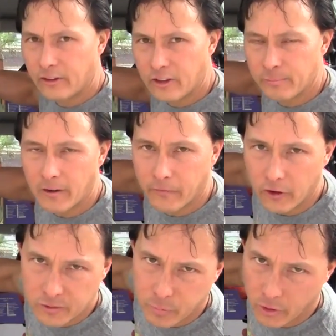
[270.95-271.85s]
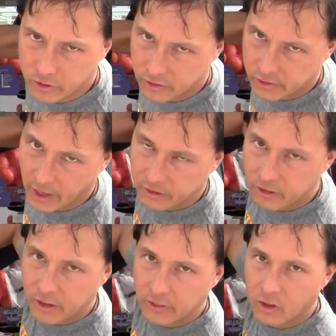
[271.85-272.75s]
This is my first purchase
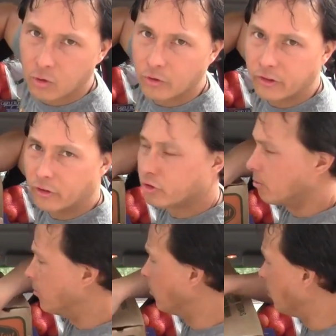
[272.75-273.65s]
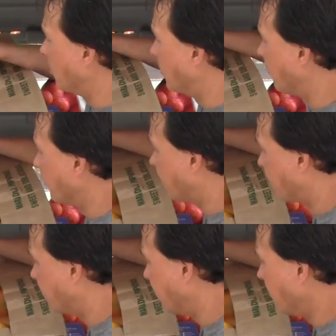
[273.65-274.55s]
actually at the wholesale terminal uh,
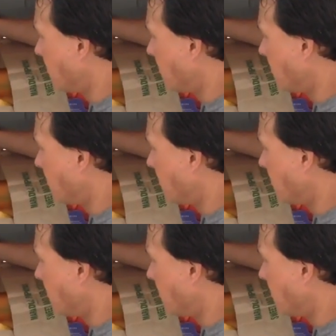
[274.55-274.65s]
this